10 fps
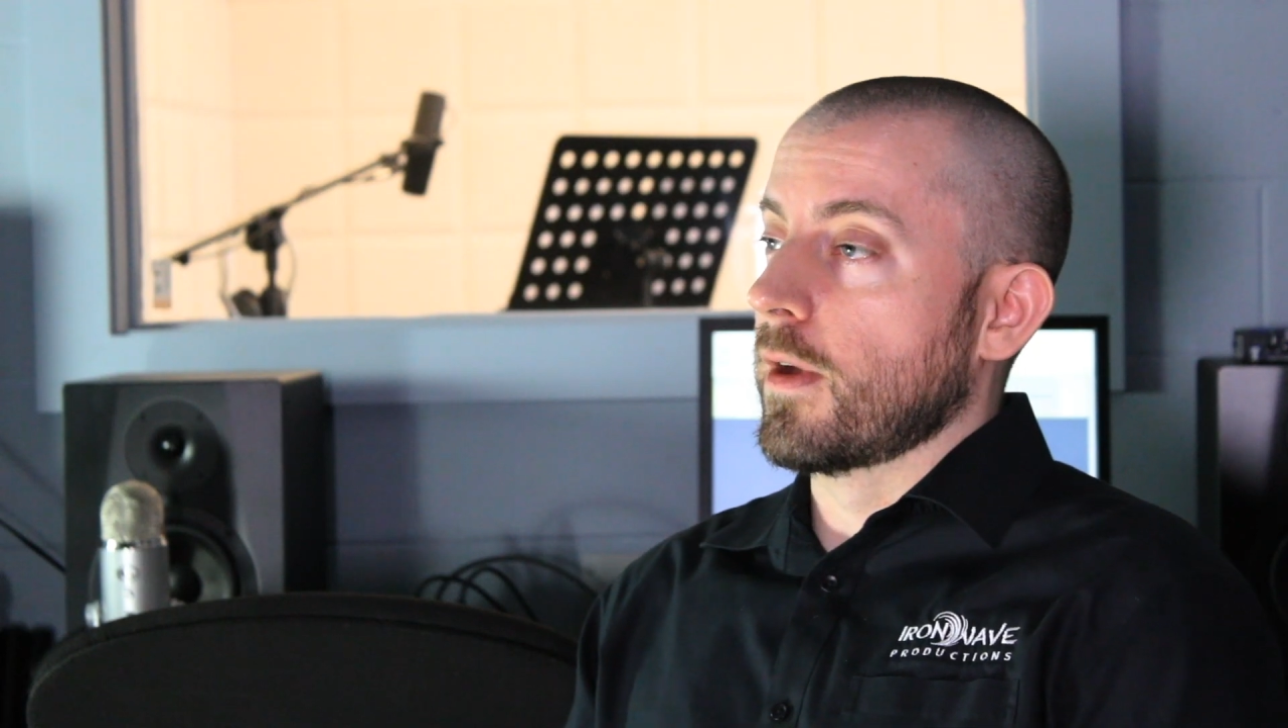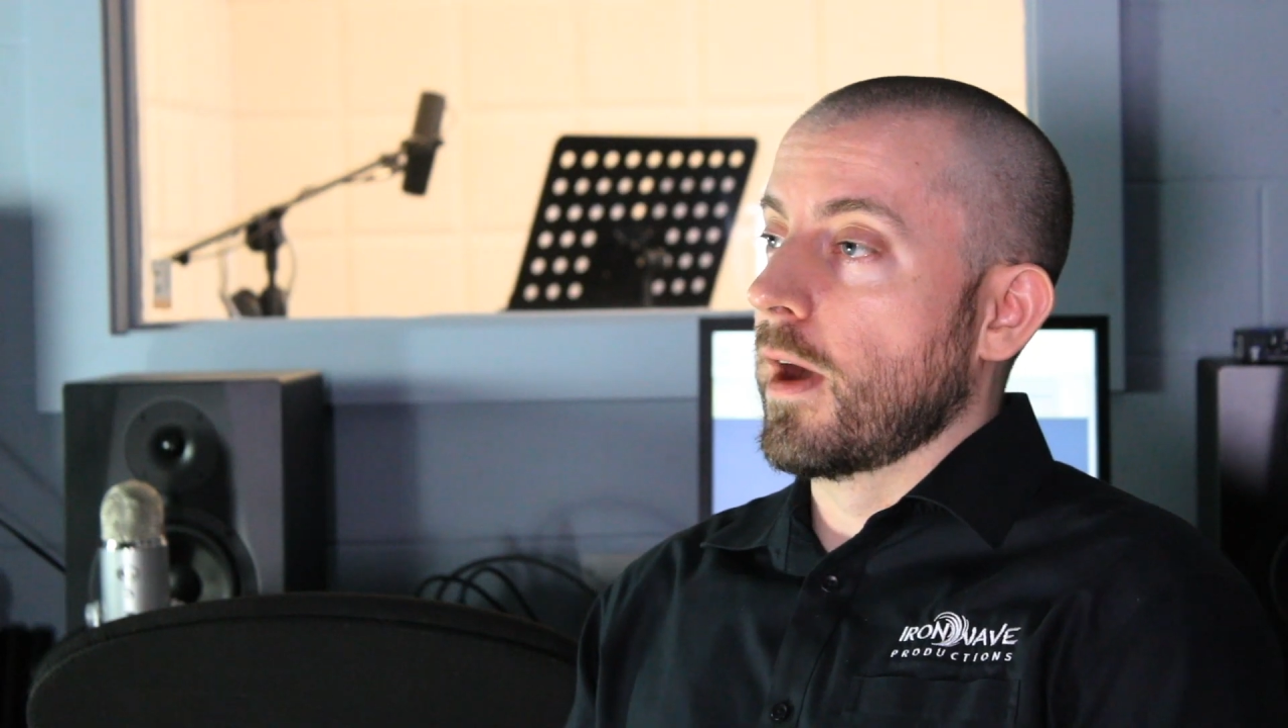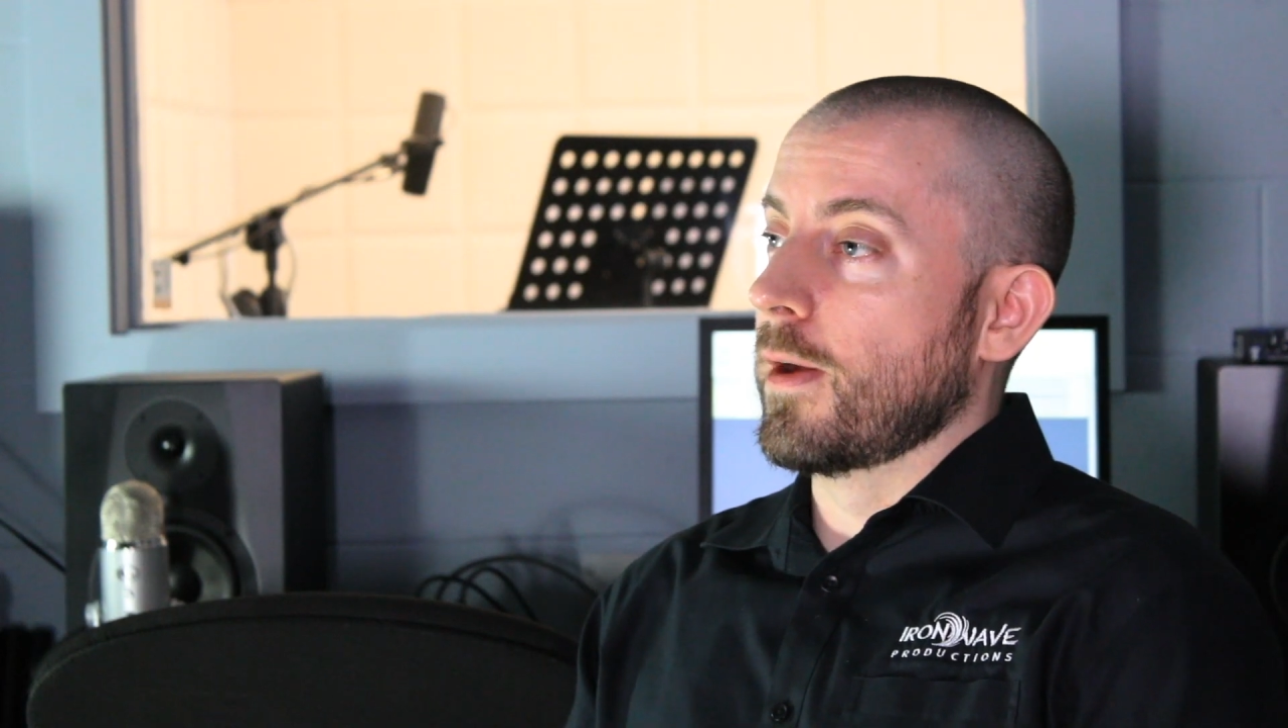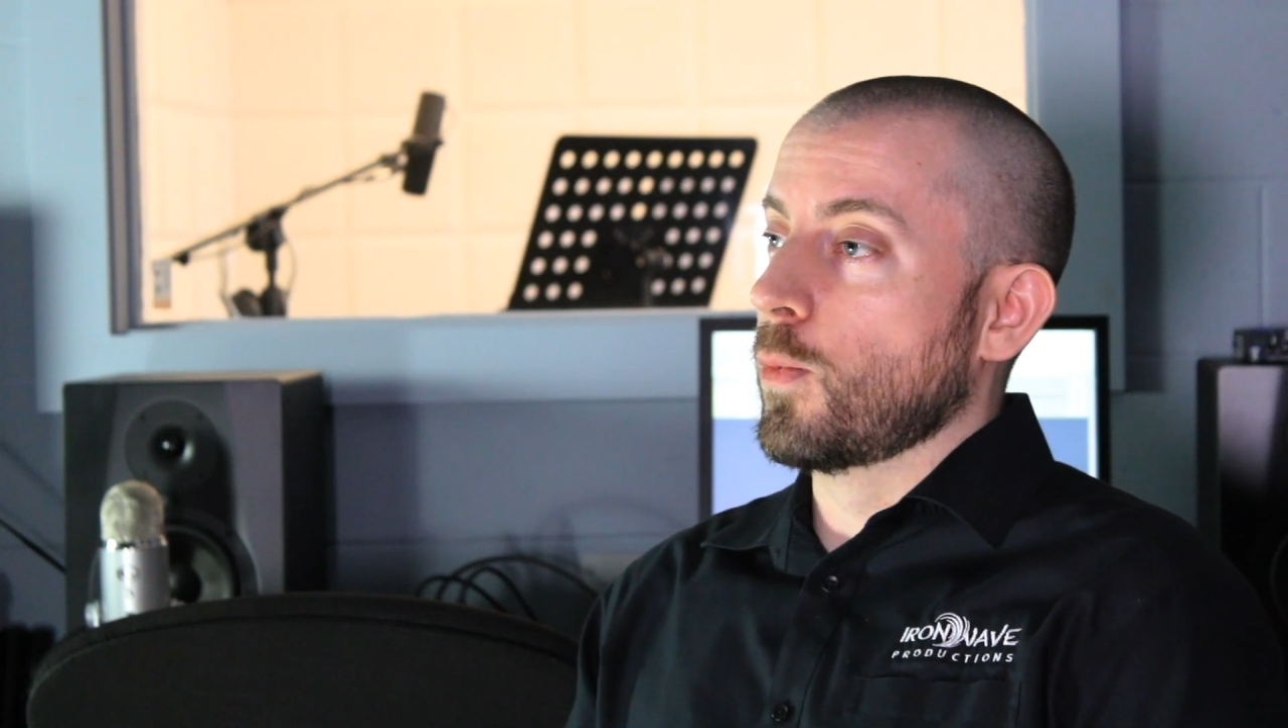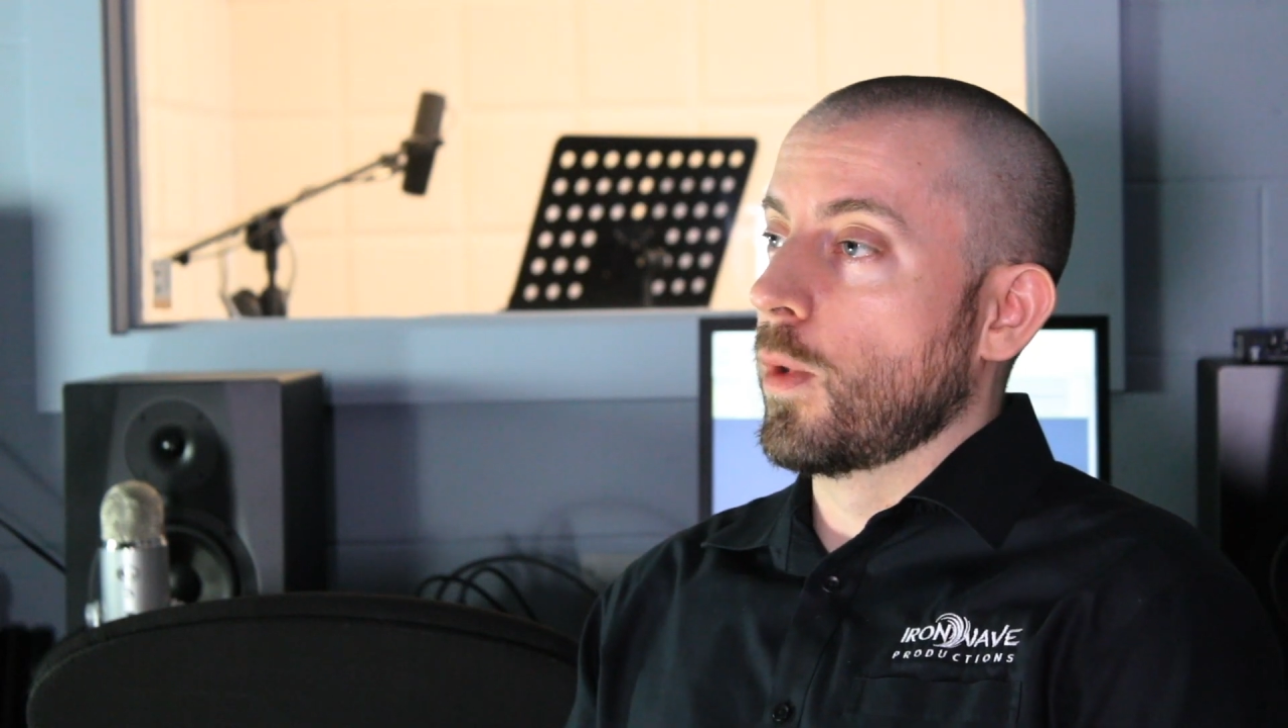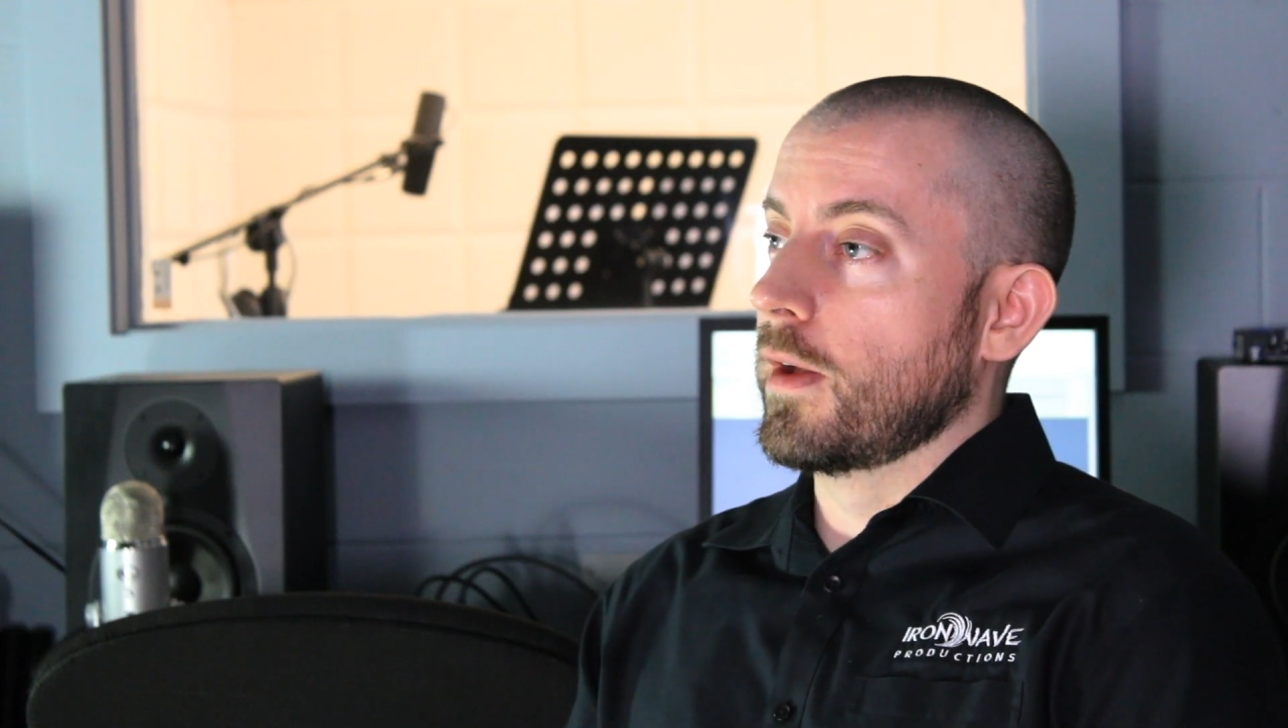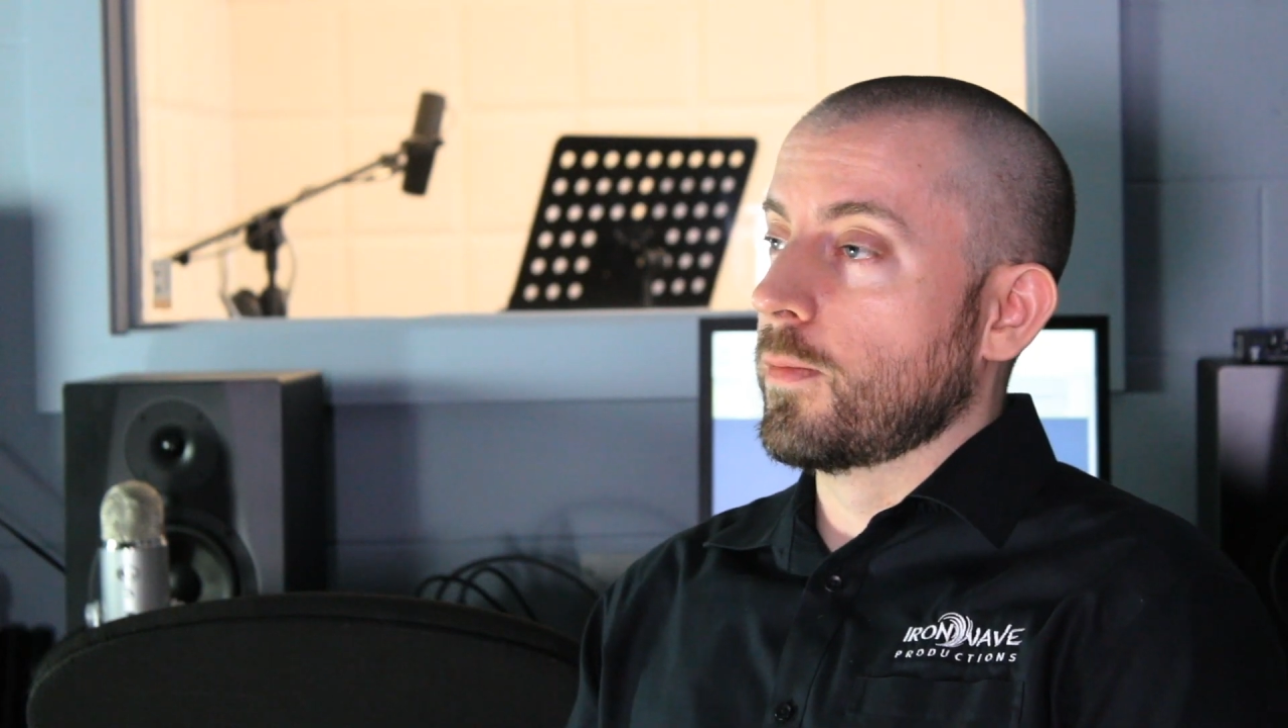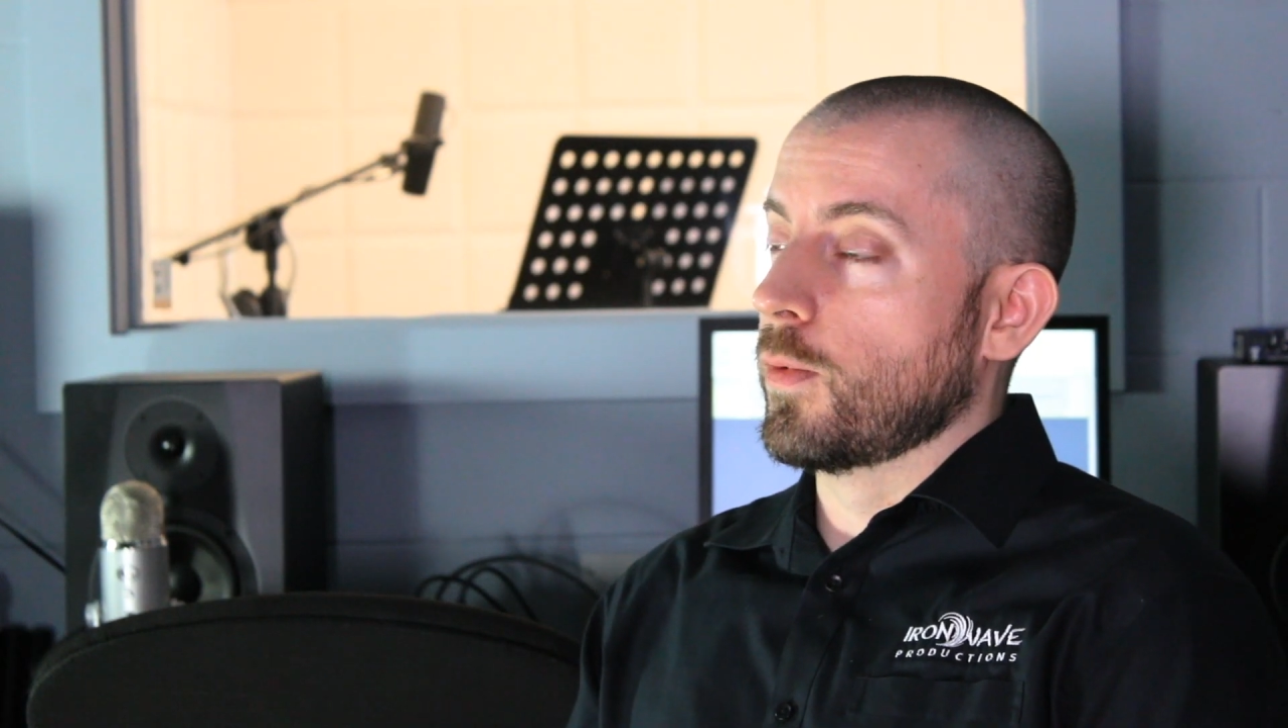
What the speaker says: Ironwave